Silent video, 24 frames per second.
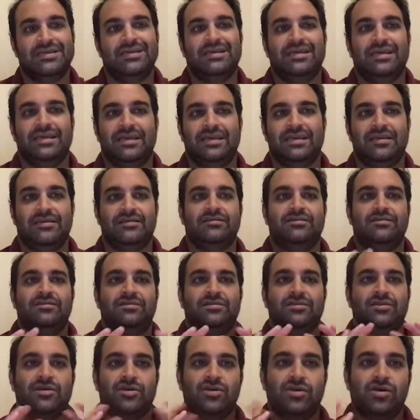and
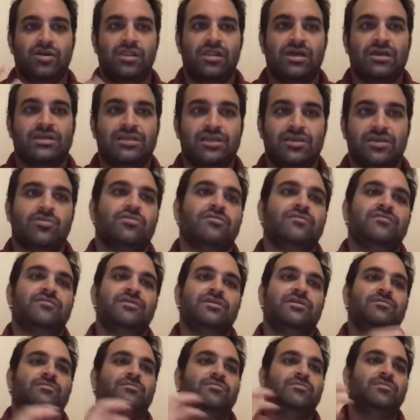collecting all of
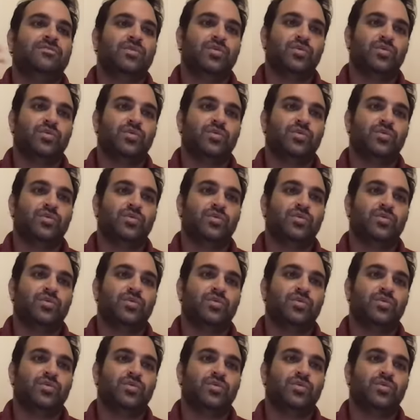them,